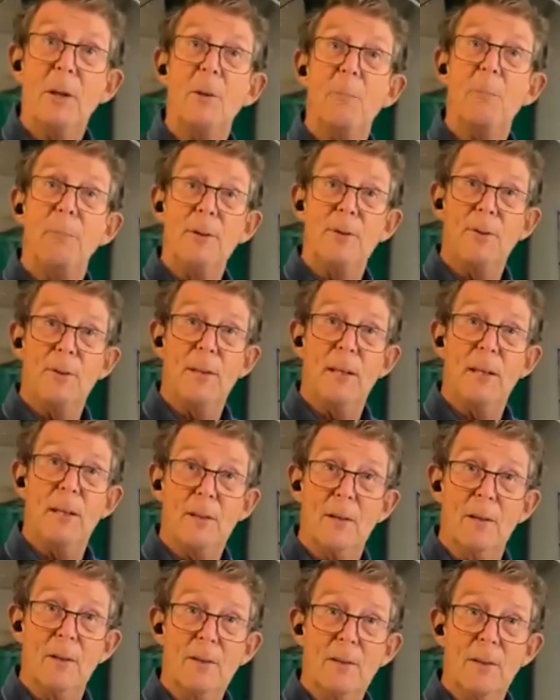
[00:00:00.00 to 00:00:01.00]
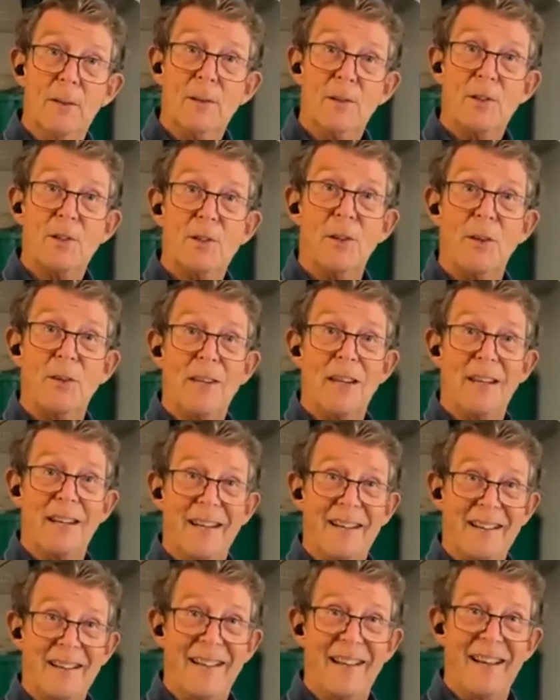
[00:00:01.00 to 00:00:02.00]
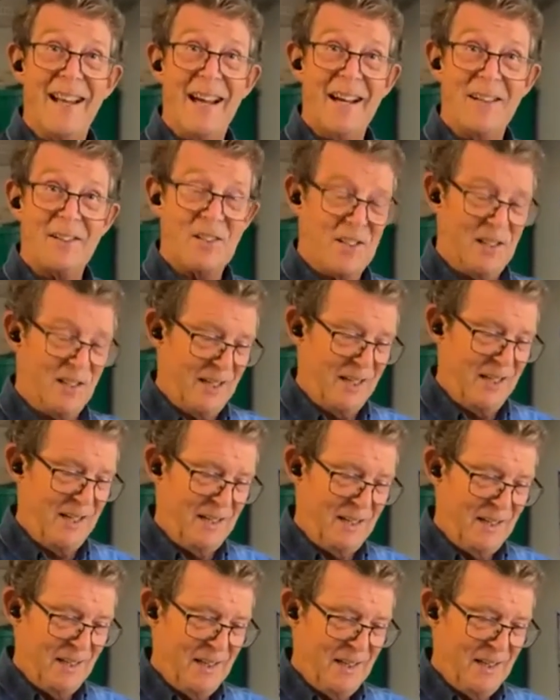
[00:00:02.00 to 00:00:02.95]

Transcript: a little bit thicker, so that it can actually